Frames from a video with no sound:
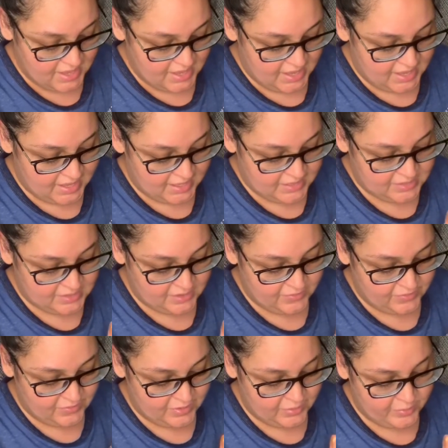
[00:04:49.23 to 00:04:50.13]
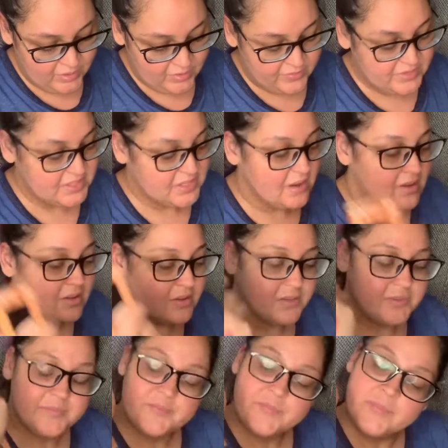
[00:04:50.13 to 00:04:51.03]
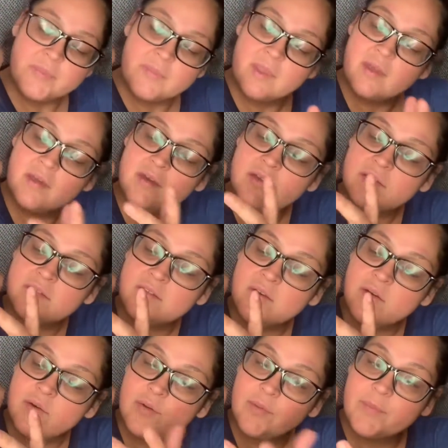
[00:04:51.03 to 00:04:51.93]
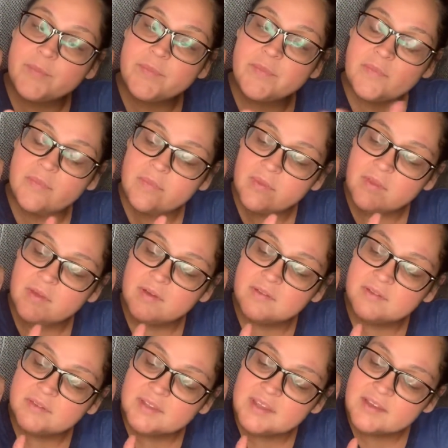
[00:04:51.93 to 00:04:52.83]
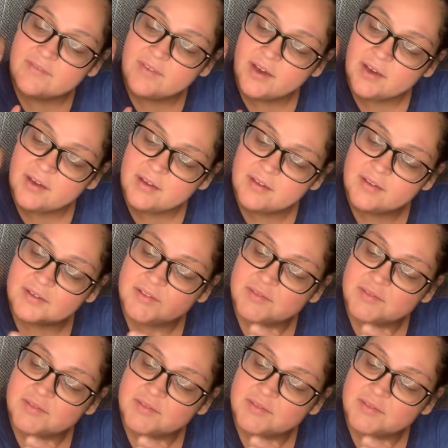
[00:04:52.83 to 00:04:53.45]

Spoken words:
and a Female Fatale. So Diva,